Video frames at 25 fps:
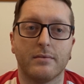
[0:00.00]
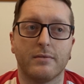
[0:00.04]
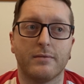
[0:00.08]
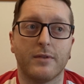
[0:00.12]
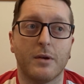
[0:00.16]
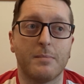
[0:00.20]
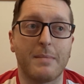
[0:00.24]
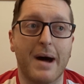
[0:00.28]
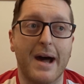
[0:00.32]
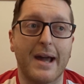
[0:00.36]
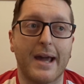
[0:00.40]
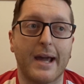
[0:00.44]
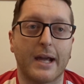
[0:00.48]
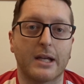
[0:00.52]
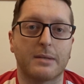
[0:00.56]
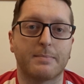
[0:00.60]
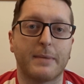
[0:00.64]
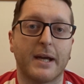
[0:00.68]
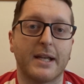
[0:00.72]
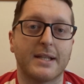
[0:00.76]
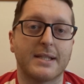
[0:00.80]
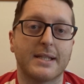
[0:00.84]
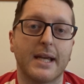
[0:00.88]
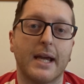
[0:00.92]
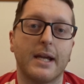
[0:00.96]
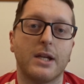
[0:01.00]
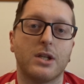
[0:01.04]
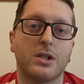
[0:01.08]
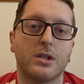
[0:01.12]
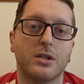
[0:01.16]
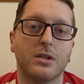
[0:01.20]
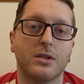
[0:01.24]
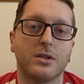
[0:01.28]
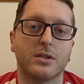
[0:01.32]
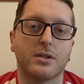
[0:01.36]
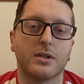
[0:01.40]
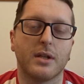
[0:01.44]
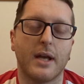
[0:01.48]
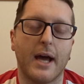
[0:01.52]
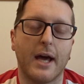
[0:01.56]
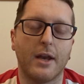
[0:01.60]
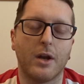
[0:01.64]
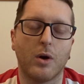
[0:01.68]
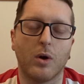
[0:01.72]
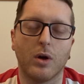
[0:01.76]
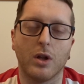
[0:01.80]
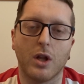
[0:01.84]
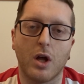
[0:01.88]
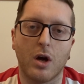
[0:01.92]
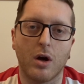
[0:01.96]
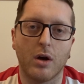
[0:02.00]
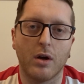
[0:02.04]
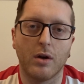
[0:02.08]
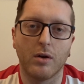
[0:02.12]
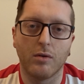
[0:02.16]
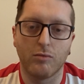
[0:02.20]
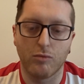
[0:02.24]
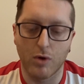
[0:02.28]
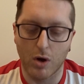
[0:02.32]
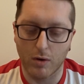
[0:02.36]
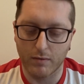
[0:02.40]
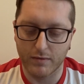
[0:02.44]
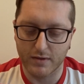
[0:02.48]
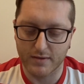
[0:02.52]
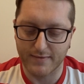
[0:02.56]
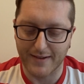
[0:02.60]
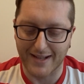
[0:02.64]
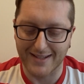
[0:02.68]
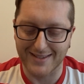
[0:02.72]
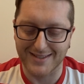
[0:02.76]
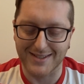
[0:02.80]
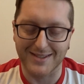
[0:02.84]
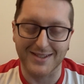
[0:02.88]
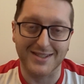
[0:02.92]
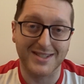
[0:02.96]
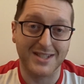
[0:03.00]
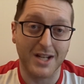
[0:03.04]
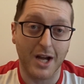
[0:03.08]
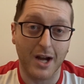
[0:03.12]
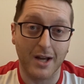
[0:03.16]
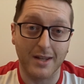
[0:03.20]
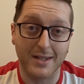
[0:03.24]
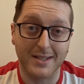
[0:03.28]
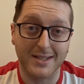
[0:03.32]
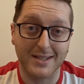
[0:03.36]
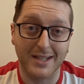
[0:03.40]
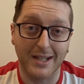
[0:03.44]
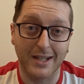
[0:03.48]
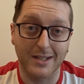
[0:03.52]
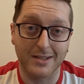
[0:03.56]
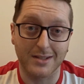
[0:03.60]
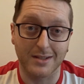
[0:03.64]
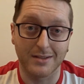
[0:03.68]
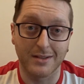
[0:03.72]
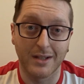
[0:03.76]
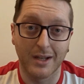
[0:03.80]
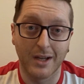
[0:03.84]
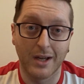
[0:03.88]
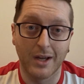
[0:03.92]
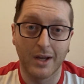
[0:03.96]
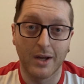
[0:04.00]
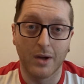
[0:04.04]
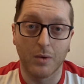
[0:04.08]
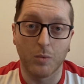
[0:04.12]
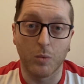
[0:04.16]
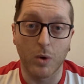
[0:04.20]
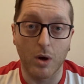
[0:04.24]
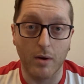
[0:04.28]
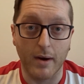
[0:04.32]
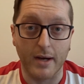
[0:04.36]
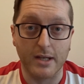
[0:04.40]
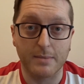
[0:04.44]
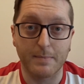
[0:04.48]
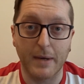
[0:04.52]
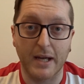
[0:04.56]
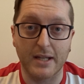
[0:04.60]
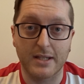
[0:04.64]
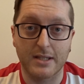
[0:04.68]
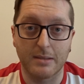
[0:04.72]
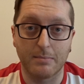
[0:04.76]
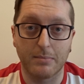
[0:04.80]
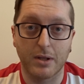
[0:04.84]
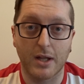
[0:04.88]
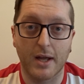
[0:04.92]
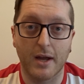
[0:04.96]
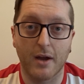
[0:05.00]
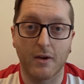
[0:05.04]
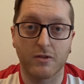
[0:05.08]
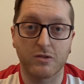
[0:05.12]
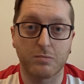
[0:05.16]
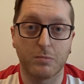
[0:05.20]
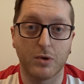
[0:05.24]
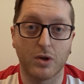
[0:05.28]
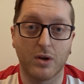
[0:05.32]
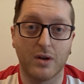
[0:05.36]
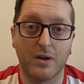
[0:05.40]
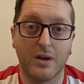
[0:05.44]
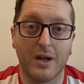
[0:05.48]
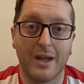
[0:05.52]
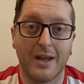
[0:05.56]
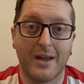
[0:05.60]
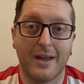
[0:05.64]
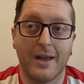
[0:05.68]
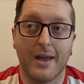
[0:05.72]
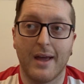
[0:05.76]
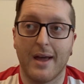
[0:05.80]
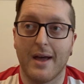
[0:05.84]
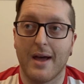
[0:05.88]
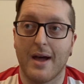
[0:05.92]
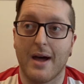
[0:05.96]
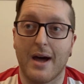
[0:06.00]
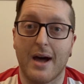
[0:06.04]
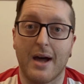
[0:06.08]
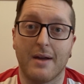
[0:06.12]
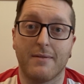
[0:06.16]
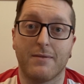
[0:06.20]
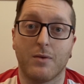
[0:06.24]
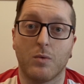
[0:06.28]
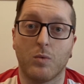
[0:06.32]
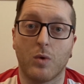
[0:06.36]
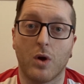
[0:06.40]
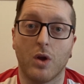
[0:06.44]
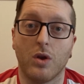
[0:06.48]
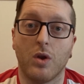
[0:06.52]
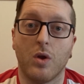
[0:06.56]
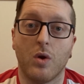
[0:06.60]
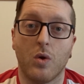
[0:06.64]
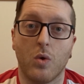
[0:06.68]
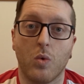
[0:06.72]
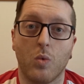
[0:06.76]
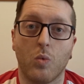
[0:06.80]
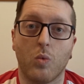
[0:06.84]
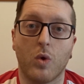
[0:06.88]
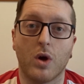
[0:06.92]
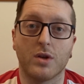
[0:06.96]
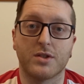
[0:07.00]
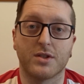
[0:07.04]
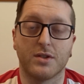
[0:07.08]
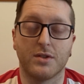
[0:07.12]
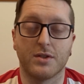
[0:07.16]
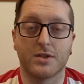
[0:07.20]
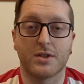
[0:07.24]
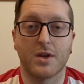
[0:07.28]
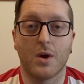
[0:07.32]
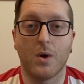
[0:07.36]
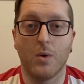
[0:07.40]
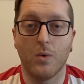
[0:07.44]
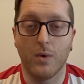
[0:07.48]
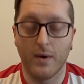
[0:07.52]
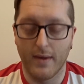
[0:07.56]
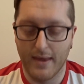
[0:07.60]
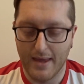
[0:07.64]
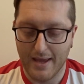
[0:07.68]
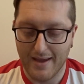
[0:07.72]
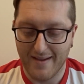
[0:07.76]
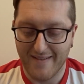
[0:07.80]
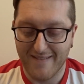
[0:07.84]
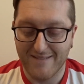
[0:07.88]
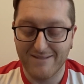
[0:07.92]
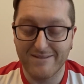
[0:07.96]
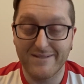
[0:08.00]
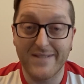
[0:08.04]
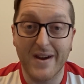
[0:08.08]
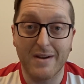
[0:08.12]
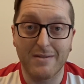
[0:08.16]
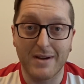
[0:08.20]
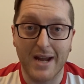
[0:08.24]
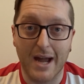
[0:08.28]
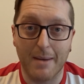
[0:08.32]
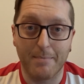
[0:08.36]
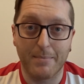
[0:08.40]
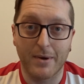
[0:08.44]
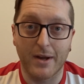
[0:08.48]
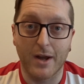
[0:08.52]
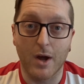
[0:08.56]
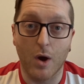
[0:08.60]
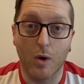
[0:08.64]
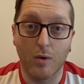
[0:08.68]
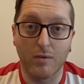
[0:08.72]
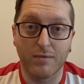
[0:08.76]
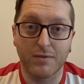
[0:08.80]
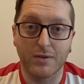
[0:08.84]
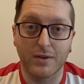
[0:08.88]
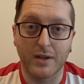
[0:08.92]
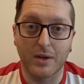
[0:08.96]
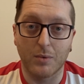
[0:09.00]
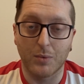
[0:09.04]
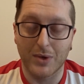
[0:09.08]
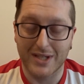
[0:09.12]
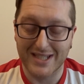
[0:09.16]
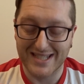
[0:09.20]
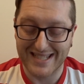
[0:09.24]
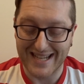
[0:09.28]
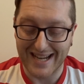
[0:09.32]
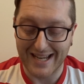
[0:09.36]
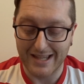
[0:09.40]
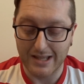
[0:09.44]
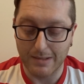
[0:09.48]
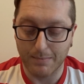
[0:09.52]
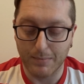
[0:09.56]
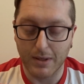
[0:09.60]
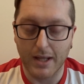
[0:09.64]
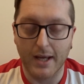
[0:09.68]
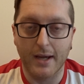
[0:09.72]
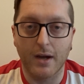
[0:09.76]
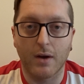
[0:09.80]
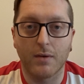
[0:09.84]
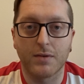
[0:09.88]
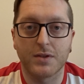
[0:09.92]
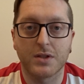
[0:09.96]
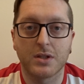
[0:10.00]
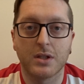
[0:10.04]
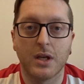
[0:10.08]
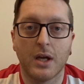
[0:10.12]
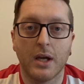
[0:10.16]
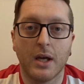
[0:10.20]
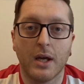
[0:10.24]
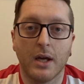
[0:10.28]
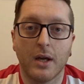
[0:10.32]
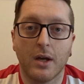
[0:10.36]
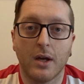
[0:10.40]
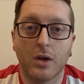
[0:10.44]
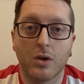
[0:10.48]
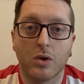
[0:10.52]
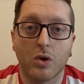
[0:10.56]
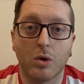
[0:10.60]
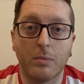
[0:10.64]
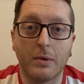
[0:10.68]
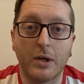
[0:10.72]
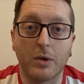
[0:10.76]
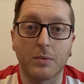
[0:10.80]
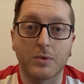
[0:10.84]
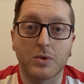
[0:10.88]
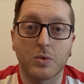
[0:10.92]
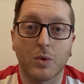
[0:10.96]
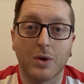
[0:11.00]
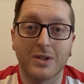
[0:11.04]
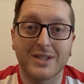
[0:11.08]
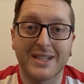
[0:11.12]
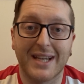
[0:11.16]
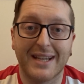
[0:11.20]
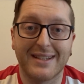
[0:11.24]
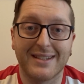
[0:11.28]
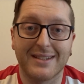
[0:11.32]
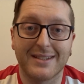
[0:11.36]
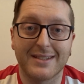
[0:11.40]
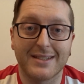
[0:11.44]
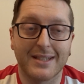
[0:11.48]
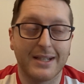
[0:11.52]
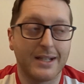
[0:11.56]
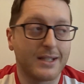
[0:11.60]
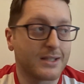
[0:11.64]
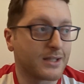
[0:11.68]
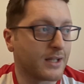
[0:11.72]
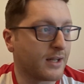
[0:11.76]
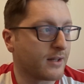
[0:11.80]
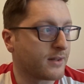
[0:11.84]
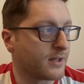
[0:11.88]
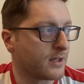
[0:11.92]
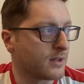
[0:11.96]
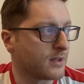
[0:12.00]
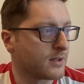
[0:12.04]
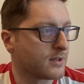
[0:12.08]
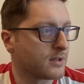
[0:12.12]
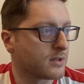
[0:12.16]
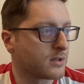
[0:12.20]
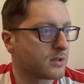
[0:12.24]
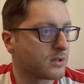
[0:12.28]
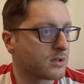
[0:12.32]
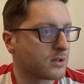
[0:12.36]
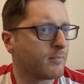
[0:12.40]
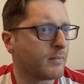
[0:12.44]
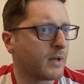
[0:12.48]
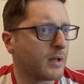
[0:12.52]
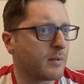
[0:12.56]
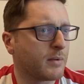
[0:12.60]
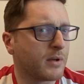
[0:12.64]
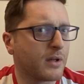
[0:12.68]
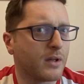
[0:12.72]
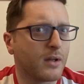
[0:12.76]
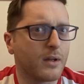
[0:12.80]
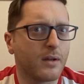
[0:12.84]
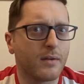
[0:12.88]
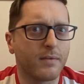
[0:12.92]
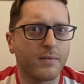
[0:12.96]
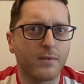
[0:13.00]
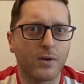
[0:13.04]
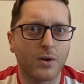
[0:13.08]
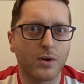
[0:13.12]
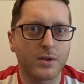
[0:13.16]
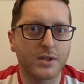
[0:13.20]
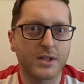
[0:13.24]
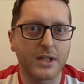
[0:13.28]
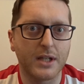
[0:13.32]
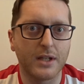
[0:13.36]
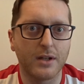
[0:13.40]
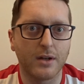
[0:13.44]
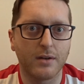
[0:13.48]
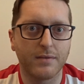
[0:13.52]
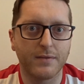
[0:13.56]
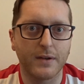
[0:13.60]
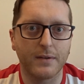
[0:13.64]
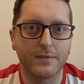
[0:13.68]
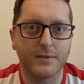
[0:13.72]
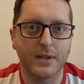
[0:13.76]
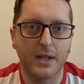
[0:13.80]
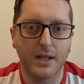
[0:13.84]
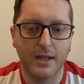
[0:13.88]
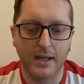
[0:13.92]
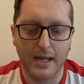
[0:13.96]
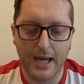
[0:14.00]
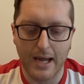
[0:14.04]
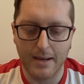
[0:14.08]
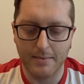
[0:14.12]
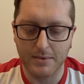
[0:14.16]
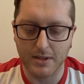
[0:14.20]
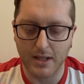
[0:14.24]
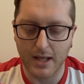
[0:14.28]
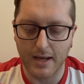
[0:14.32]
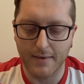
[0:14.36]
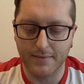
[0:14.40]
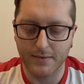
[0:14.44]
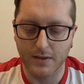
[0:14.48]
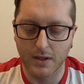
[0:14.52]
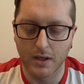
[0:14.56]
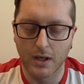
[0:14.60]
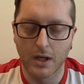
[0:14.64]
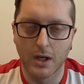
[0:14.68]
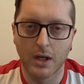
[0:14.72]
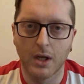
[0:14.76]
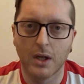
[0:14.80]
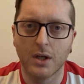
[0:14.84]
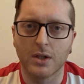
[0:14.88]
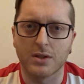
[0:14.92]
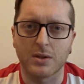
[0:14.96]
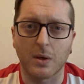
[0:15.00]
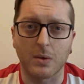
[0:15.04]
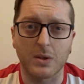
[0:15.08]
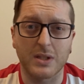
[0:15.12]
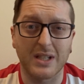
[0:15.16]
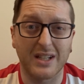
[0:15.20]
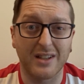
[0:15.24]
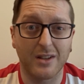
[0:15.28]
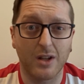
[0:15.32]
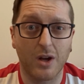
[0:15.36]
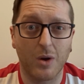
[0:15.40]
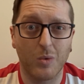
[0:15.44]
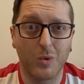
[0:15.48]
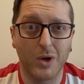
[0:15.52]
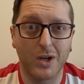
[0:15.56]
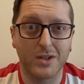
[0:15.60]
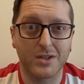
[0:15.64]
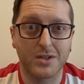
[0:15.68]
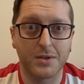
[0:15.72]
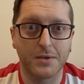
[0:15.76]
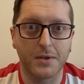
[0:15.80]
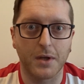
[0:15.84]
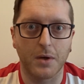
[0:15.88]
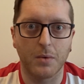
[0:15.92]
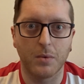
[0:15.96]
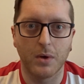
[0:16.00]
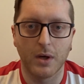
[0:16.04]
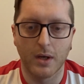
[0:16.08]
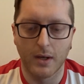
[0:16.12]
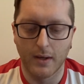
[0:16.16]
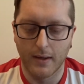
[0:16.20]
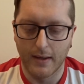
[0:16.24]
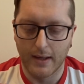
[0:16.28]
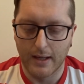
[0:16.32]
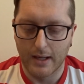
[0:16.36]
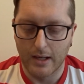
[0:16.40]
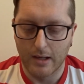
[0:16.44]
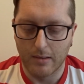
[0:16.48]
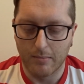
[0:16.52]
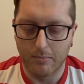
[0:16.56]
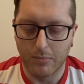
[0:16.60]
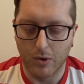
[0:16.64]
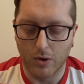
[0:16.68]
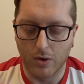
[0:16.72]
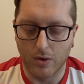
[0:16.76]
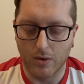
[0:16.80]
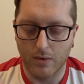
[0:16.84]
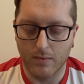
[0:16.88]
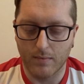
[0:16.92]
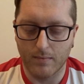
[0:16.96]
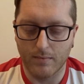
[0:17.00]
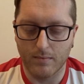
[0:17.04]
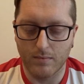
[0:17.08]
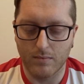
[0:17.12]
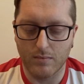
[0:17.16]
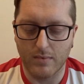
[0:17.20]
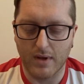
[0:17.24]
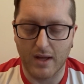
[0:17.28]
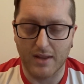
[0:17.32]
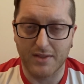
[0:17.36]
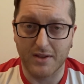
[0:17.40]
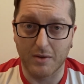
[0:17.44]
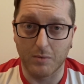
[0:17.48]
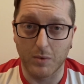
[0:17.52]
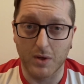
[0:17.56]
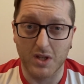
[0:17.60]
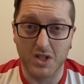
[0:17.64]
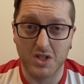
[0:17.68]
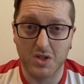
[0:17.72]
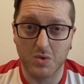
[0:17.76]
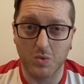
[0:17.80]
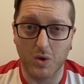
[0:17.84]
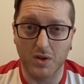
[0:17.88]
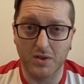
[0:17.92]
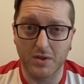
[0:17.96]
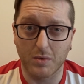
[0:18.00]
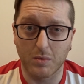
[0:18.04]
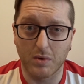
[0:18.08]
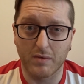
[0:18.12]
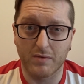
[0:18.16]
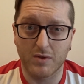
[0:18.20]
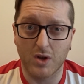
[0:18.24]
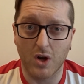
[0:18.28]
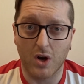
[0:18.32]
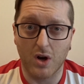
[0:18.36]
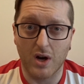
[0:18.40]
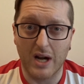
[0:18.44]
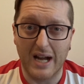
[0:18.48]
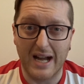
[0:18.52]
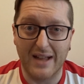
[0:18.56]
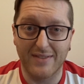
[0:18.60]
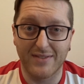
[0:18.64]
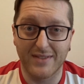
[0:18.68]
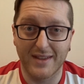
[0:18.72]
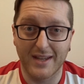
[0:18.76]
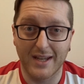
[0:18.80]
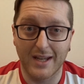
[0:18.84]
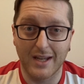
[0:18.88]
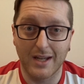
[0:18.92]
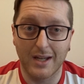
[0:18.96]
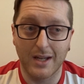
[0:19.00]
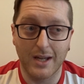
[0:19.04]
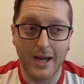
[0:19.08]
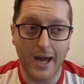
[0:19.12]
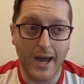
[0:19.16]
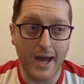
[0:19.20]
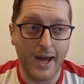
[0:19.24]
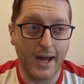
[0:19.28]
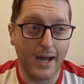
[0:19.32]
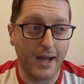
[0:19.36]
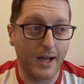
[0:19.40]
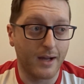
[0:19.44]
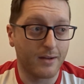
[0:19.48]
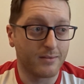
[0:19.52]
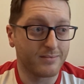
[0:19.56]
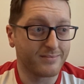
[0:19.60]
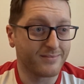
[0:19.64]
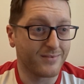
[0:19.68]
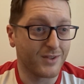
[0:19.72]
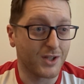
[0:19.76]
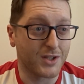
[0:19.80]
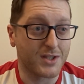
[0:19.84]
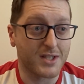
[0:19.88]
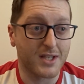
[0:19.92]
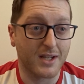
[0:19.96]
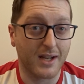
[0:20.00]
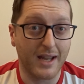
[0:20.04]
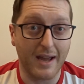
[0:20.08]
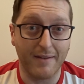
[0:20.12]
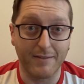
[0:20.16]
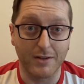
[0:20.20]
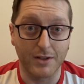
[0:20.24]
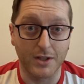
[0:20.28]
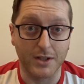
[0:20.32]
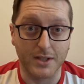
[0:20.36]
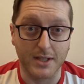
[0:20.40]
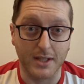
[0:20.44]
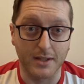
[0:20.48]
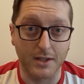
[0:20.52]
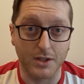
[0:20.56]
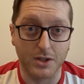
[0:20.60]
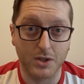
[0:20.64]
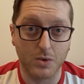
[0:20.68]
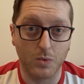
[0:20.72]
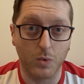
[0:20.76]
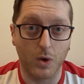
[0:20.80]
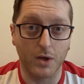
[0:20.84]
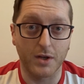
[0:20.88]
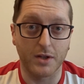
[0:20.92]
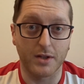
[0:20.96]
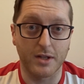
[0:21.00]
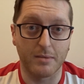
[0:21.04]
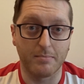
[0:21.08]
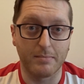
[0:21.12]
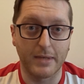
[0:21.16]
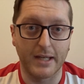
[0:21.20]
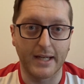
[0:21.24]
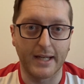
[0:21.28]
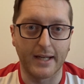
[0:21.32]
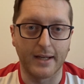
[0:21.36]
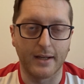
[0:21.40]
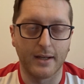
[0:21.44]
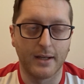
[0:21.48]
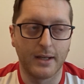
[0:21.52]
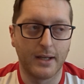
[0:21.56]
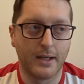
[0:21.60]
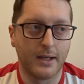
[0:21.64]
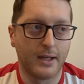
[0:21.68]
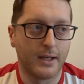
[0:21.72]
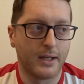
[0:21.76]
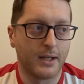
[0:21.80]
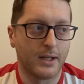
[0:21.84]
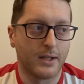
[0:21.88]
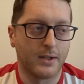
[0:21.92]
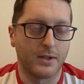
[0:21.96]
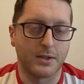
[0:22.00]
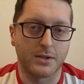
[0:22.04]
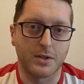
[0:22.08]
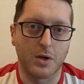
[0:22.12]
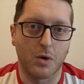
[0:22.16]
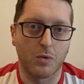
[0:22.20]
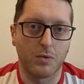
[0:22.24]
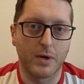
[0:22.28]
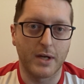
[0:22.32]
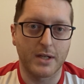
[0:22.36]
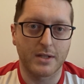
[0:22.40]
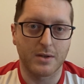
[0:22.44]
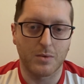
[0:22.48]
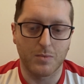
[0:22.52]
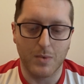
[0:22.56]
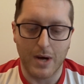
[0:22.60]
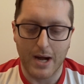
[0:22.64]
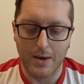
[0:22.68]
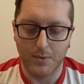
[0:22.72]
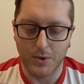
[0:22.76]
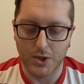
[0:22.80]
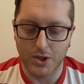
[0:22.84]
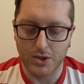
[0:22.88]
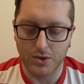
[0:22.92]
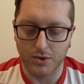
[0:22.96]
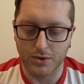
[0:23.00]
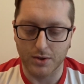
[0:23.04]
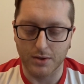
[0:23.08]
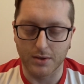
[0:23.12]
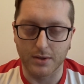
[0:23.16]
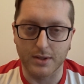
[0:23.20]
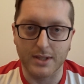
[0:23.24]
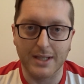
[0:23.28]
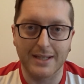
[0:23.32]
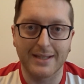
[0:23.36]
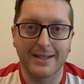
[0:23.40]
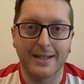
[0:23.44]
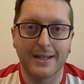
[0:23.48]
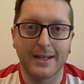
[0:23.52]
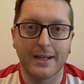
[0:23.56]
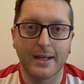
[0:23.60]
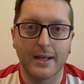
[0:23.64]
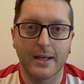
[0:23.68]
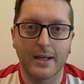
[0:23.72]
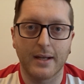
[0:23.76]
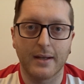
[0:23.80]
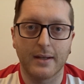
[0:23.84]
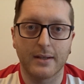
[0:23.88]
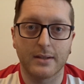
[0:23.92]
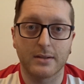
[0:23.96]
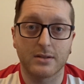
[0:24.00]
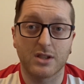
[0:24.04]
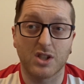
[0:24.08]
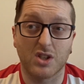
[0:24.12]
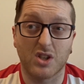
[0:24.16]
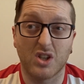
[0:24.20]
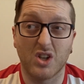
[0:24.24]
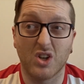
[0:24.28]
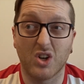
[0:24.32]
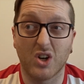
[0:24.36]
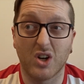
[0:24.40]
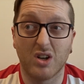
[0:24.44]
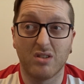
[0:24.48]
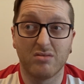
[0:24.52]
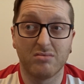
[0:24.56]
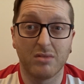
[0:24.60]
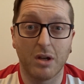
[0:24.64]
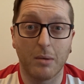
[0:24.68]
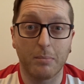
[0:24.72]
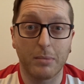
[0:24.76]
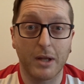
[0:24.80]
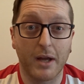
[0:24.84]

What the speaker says: for my expectations. I know a lot of Rovers fans at the start of the season were expecting playoffs, but I, for one, wasn't. So very happy. Hopefully we stay in the playoffs. Coming up towards the end of the season, I think there's maybe 14 or 15 games left, so still a lot of work to do. But I think with the squad that we've got and the togetherness in the squad at the minute, there's no reason why we shouldn't secure a